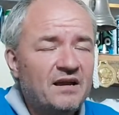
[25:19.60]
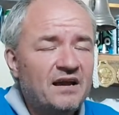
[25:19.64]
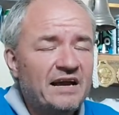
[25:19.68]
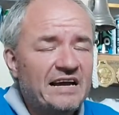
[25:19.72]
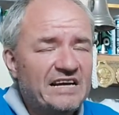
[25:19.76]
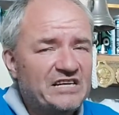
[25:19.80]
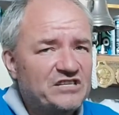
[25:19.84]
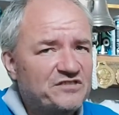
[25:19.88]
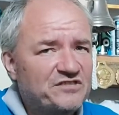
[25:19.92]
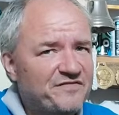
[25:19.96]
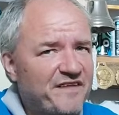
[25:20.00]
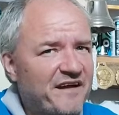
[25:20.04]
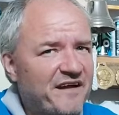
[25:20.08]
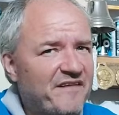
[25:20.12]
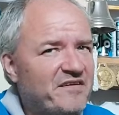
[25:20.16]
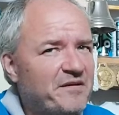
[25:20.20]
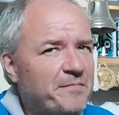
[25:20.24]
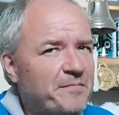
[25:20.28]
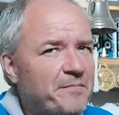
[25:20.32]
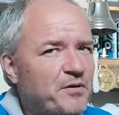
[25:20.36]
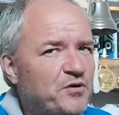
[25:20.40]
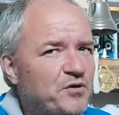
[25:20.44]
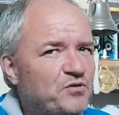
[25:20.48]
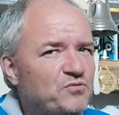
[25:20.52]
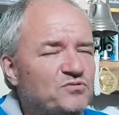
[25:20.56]
It's very
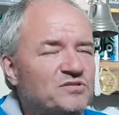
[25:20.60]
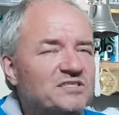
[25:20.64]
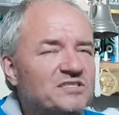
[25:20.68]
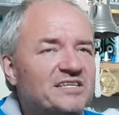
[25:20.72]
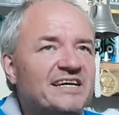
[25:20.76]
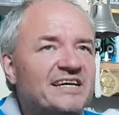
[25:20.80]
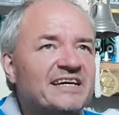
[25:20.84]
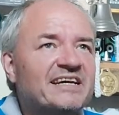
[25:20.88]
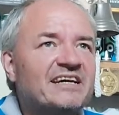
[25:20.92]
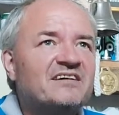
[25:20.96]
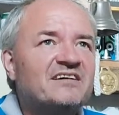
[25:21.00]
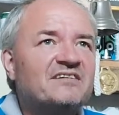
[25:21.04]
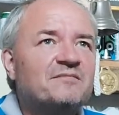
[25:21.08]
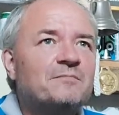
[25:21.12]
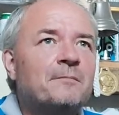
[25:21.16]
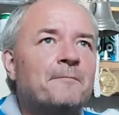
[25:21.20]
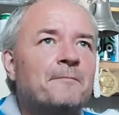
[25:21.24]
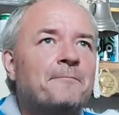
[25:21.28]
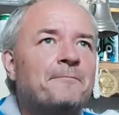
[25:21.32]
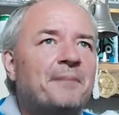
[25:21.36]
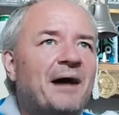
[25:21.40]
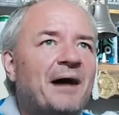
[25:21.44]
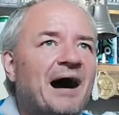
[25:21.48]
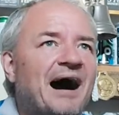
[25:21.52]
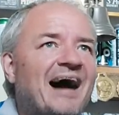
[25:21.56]
boozy.
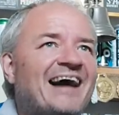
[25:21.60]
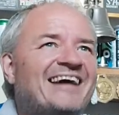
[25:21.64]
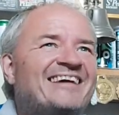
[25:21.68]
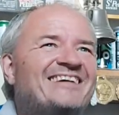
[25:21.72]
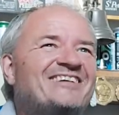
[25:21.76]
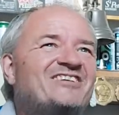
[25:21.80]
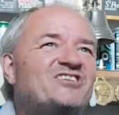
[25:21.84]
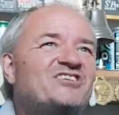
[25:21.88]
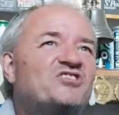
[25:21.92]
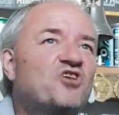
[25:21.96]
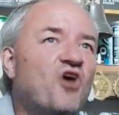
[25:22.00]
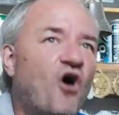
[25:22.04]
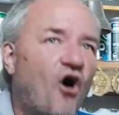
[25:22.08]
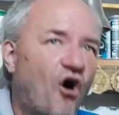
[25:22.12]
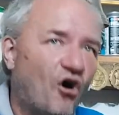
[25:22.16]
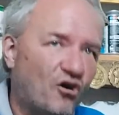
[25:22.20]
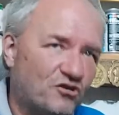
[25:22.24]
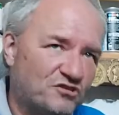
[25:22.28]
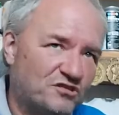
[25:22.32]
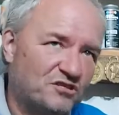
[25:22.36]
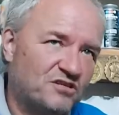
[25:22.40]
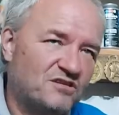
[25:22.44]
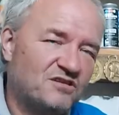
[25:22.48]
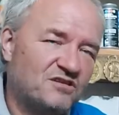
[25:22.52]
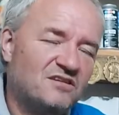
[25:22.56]
By
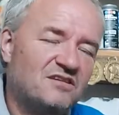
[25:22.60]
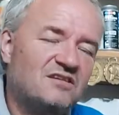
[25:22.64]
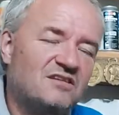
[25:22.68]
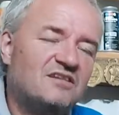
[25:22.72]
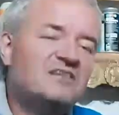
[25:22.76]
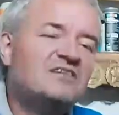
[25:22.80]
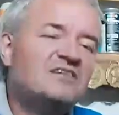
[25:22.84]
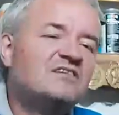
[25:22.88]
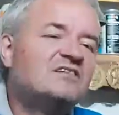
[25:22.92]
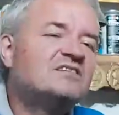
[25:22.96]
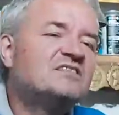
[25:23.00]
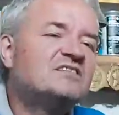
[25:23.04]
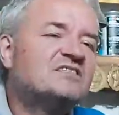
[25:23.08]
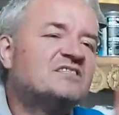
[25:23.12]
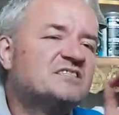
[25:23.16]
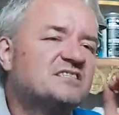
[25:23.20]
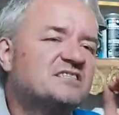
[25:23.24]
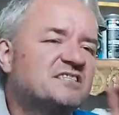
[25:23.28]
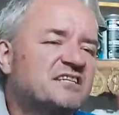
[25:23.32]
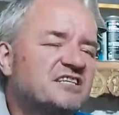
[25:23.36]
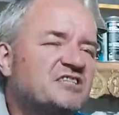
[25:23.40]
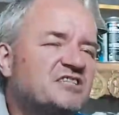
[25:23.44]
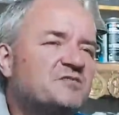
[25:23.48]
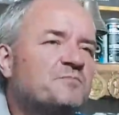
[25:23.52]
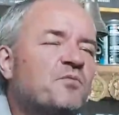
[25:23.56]
God.
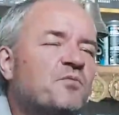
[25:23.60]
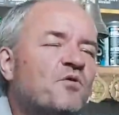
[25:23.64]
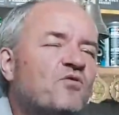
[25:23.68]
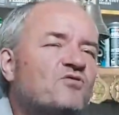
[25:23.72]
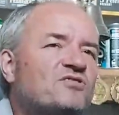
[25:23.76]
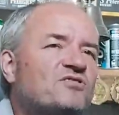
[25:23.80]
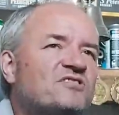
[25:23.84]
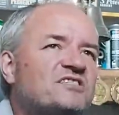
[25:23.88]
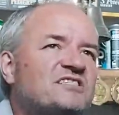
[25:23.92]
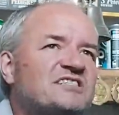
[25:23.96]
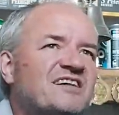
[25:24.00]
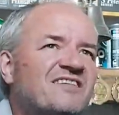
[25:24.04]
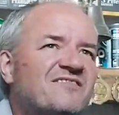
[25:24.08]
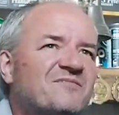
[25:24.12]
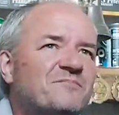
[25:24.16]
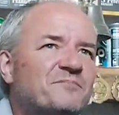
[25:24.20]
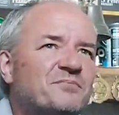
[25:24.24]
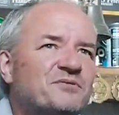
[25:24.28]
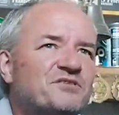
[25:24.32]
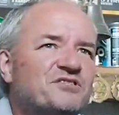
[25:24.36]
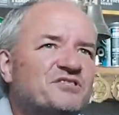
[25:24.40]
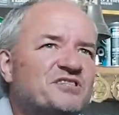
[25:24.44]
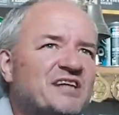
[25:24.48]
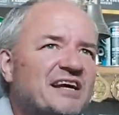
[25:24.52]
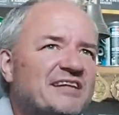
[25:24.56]

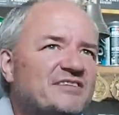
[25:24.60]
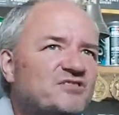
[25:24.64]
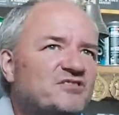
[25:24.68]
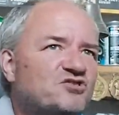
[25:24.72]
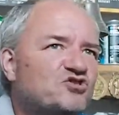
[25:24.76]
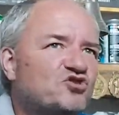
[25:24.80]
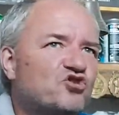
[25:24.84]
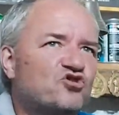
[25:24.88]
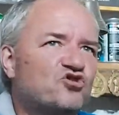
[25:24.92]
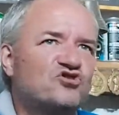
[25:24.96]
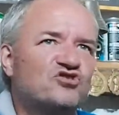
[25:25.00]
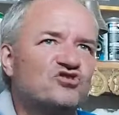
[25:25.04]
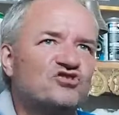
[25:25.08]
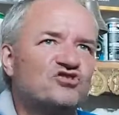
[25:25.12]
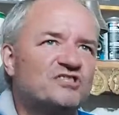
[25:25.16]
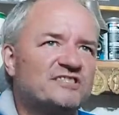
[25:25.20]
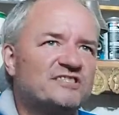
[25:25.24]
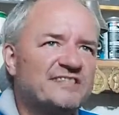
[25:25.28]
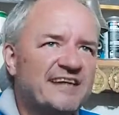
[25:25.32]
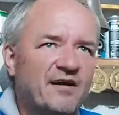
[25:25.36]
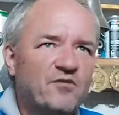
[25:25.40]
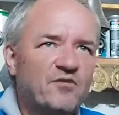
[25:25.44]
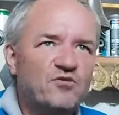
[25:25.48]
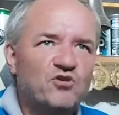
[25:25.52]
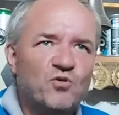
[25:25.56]
6.7%
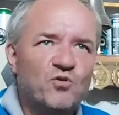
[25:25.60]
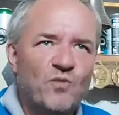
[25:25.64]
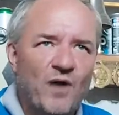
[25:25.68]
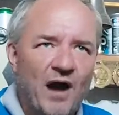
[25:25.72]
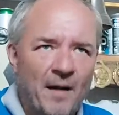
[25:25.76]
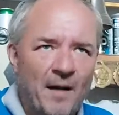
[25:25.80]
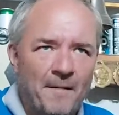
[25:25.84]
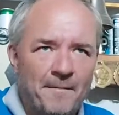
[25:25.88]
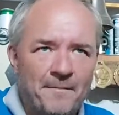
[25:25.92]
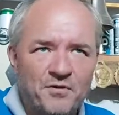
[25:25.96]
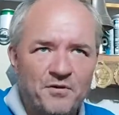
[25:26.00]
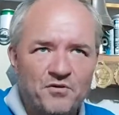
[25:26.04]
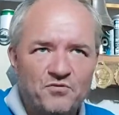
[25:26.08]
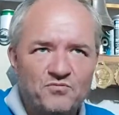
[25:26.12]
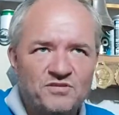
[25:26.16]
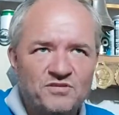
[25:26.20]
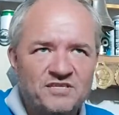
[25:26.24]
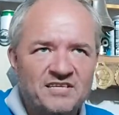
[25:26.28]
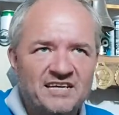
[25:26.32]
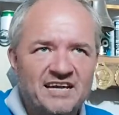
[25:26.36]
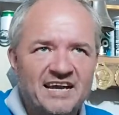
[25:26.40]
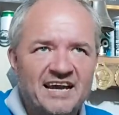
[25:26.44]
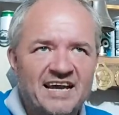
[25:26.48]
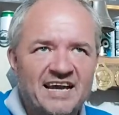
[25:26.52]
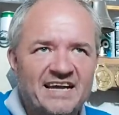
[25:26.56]
doesn't tell you how
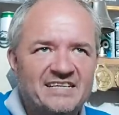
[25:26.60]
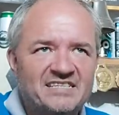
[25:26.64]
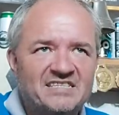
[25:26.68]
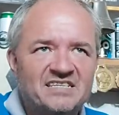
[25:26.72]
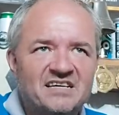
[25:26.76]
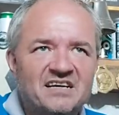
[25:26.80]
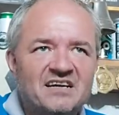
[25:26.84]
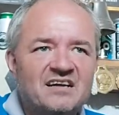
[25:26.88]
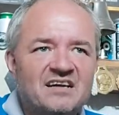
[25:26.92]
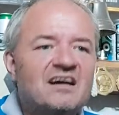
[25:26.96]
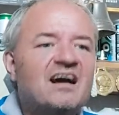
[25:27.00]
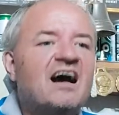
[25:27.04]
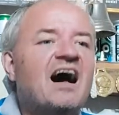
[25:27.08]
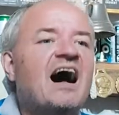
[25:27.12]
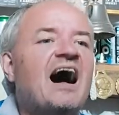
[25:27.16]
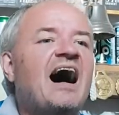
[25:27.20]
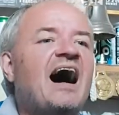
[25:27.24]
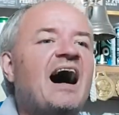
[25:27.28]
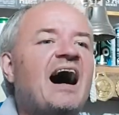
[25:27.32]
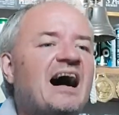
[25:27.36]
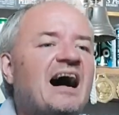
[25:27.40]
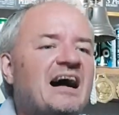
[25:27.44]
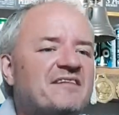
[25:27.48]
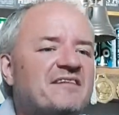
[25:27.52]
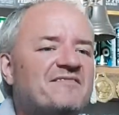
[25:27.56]
boozy it is.
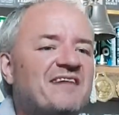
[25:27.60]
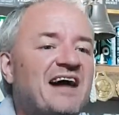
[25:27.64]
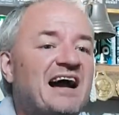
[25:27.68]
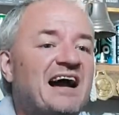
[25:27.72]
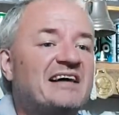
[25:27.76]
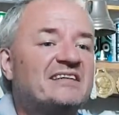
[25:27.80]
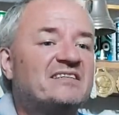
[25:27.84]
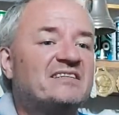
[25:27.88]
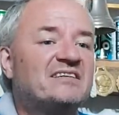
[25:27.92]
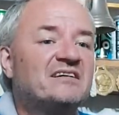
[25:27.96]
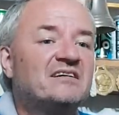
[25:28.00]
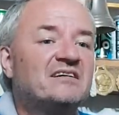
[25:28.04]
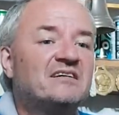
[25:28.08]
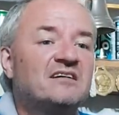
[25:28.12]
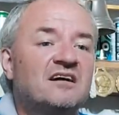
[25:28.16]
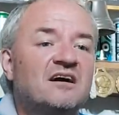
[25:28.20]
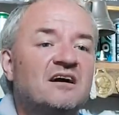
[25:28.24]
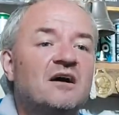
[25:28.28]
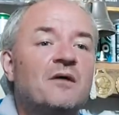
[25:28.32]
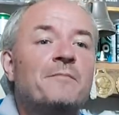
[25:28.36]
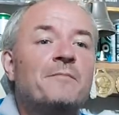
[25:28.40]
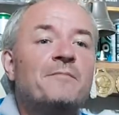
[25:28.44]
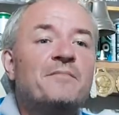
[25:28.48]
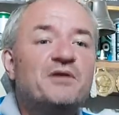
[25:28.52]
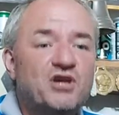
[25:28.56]
I've had
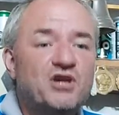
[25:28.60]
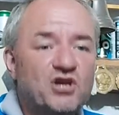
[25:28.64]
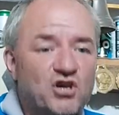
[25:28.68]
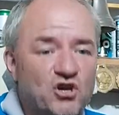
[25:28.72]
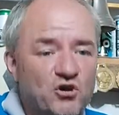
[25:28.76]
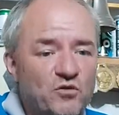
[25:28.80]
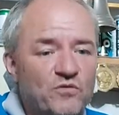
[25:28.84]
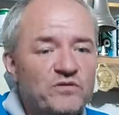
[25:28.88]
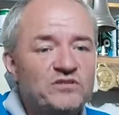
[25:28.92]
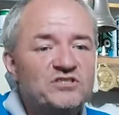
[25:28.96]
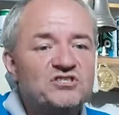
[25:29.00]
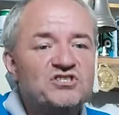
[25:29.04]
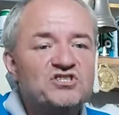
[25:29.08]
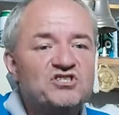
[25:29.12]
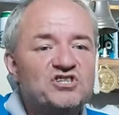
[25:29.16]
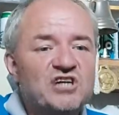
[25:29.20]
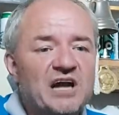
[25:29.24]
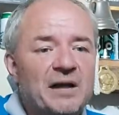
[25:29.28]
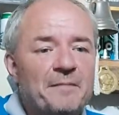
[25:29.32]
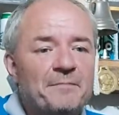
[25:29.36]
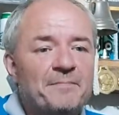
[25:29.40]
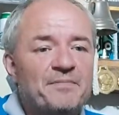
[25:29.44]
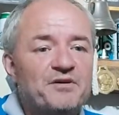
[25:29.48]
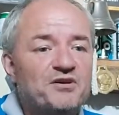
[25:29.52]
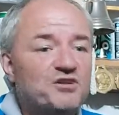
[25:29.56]
McEwan's
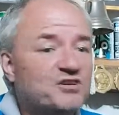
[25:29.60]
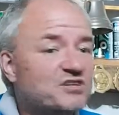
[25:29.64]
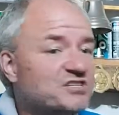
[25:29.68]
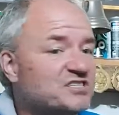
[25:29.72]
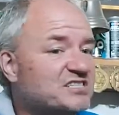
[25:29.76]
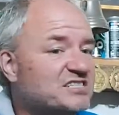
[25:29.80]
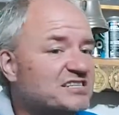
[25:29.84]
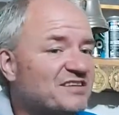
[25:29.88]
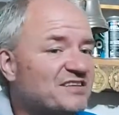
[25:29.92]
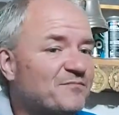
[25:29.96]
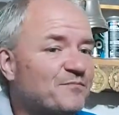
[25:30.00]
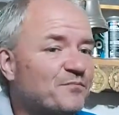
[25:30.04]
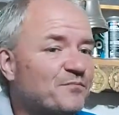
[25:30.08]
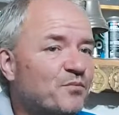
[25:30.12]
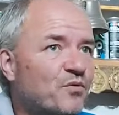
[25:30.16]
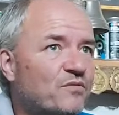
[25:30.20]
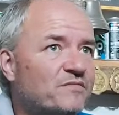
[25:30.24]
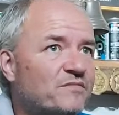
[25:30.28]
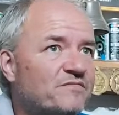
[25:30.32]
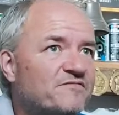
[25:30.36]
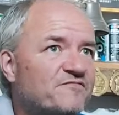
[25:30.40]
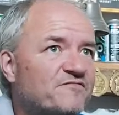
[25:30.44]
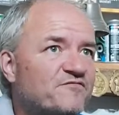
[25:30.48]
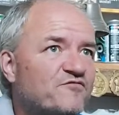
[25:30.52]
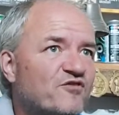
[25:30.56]
Champion at
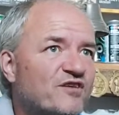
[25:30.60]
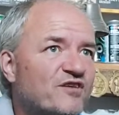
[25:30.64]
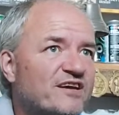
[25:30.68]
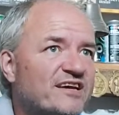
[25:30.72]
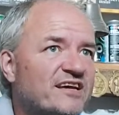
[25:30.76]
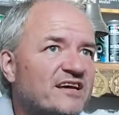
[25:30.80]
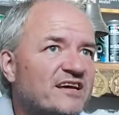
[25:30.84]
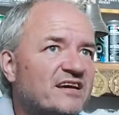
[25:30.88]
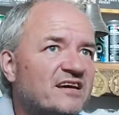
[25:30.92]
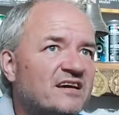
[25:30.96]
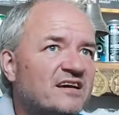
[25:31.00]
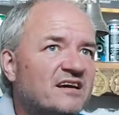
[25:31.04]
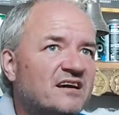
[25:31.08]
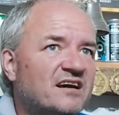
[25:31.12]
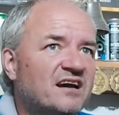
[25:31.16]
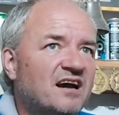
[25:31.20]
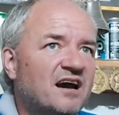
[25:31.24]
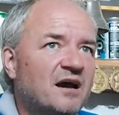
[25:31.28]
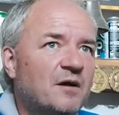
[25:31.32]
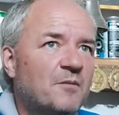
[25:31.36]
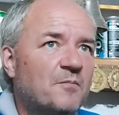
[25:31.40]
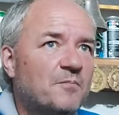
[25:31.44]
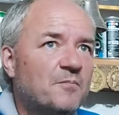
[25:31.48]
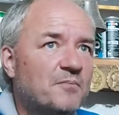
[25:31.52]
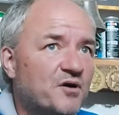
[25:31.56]
7.3.
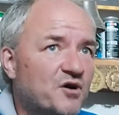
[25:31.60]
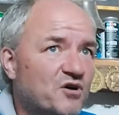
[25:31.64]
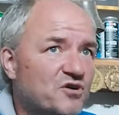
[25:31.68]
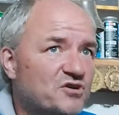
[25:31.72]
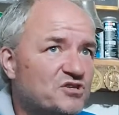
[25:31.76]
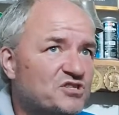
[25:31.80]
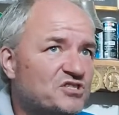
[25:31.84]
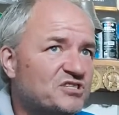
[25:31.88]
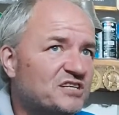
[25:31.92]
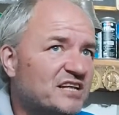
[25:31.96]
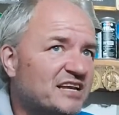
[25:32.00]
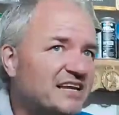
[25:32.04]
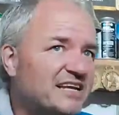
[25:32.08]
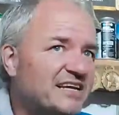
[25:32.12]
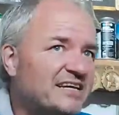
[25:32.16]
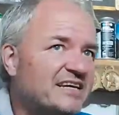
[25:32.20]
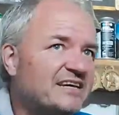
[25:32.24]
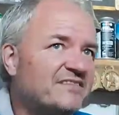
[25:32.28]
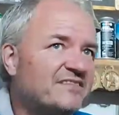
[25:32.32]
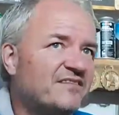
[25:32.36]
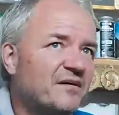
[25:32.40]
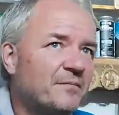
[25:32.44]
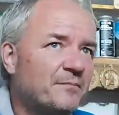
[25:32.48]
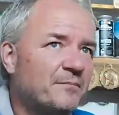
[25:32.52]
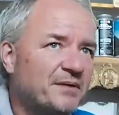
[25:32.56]
And
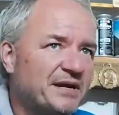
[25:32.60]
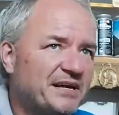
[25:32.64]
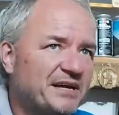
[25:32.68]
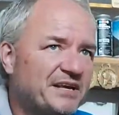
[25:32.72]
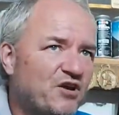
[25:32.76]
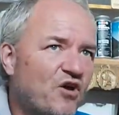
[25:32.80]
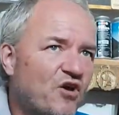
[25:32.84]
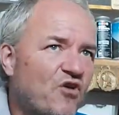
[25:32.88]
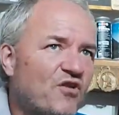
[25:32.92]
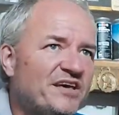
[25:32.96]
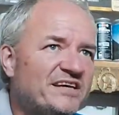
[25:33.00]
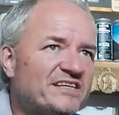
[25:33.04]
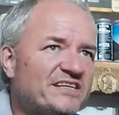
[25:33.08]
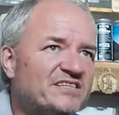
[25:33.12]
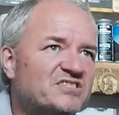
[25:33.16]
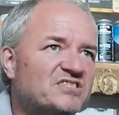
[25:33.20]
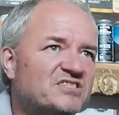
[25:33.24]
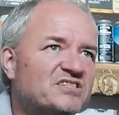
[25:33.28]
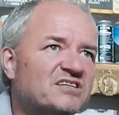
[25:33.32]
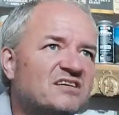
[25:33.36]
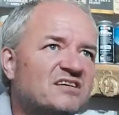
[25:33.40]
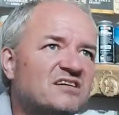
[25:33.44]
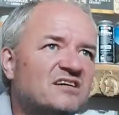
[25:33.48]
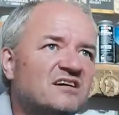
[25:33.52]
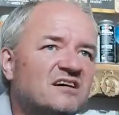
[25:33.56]
personally, if I'm being
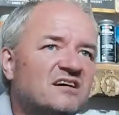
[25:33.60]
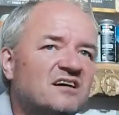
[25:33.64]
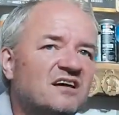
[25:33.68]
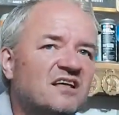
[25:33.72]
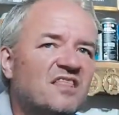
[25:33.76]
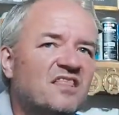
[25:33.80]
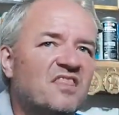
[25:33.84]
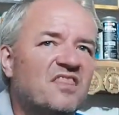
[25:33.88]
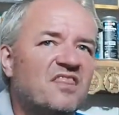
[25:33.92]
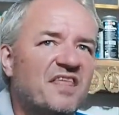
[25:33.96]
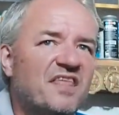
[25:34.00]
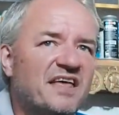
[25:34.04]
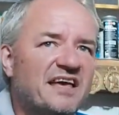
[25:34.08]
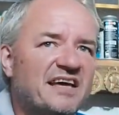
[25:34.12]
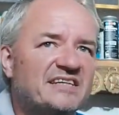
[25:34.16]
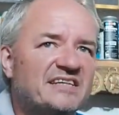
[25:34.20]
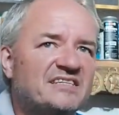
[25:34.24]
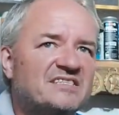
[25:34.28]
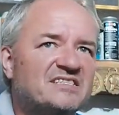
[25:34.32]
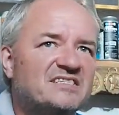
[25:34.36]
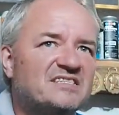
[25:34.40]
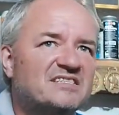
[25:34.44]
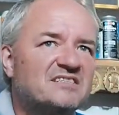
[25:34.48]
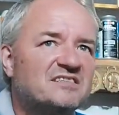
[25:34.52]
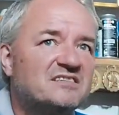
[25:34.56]
honest,
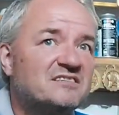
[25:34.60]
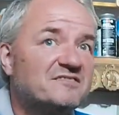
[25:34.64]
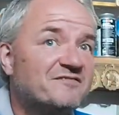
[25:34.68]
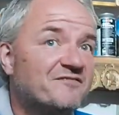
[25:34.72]
this